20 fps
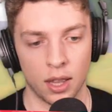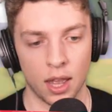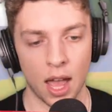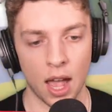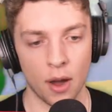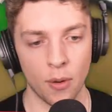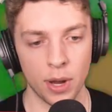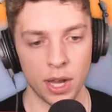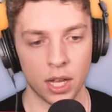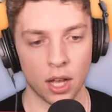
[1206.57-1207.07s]

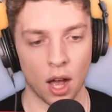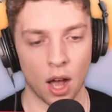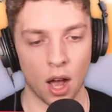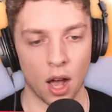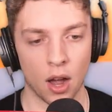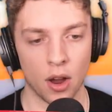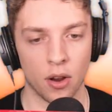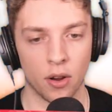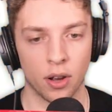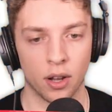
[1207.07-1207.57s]
There yes! we
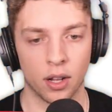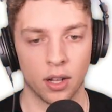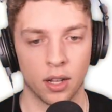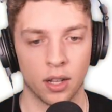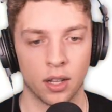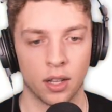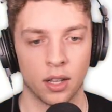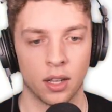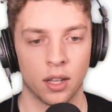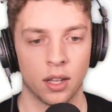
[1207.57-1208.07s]
go.
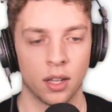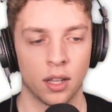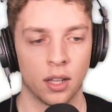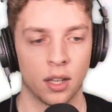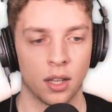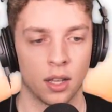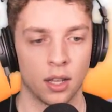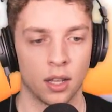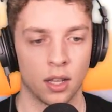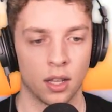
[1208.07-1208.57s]
Yes.
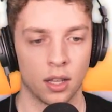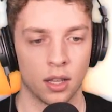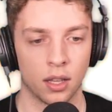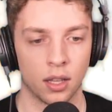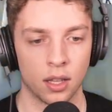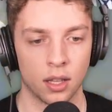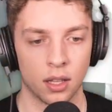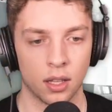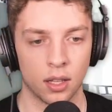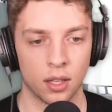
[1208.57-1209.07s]
Okay. Do we
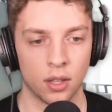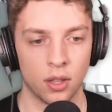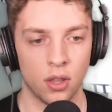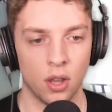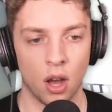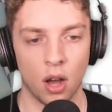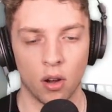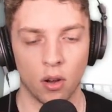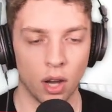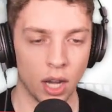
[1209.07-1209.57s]
need the boat?
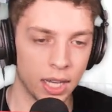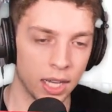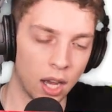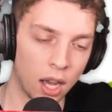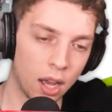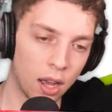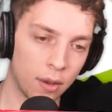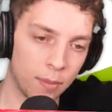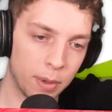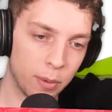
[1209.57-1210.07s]
No. Still? I.
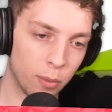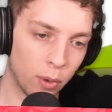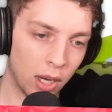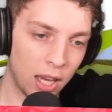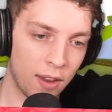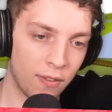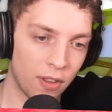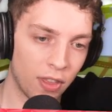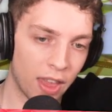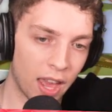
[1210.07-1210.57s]
I mean, we'll
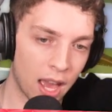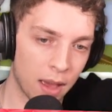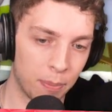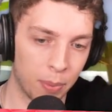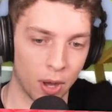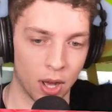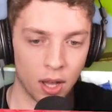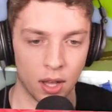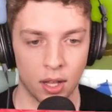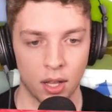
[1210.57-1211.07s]
leave it there,
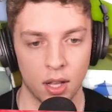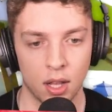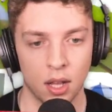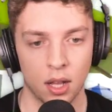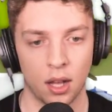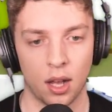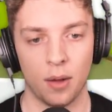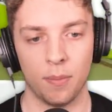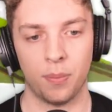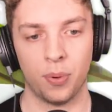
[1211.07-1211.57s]
but
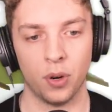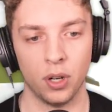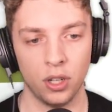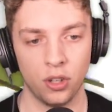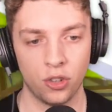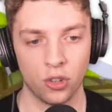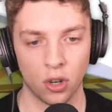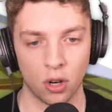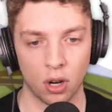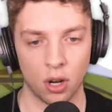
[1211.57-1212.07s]
I'm pretty sure.